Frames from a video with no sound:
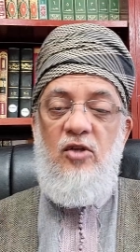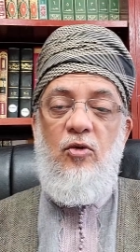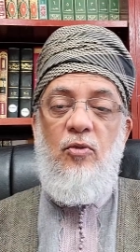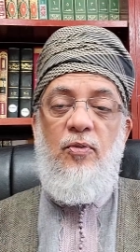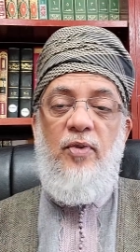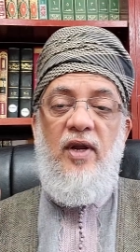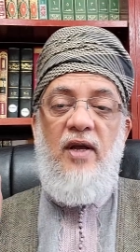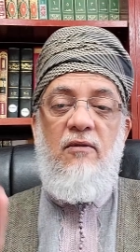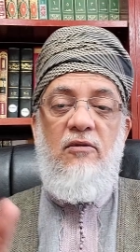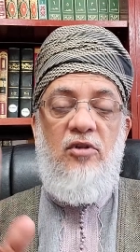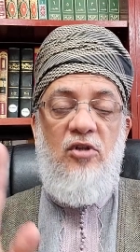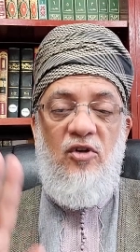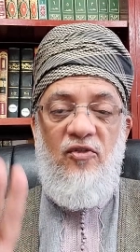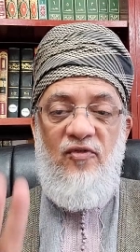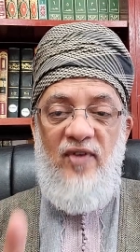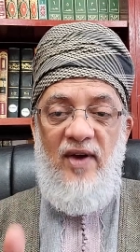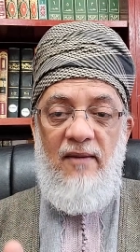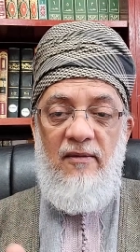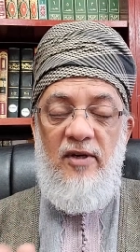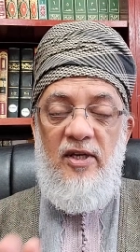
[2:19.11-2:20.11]
you pray with your
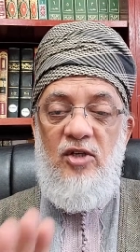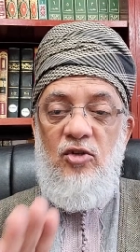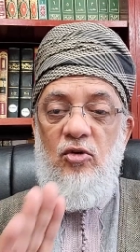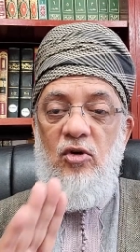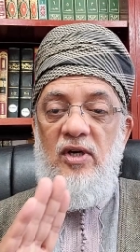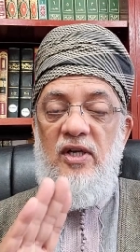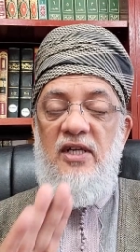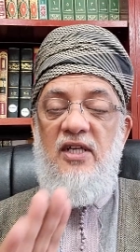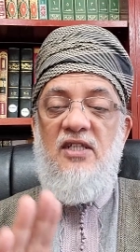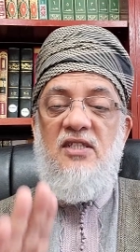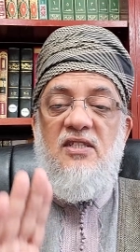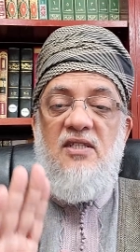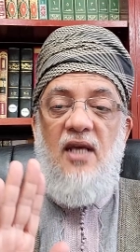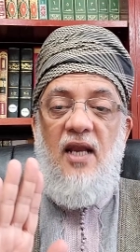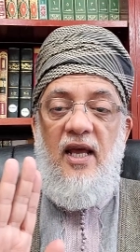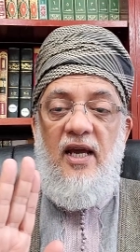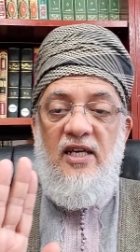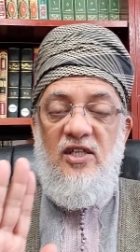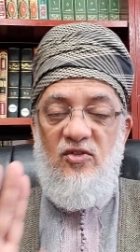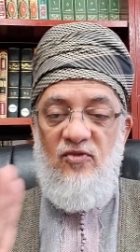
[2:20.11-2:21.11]
family, your Eid
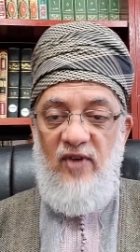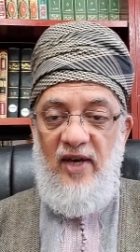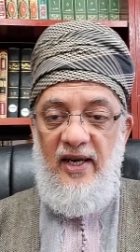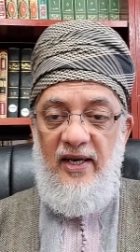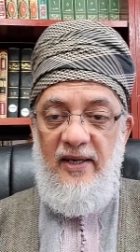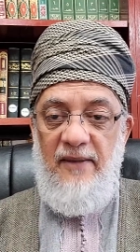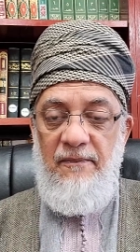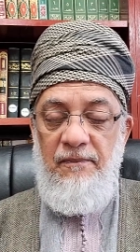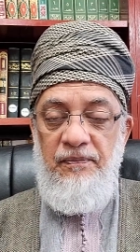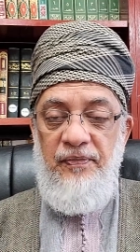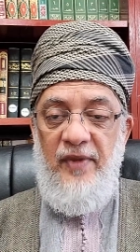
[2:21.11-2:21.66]
Salah is valid.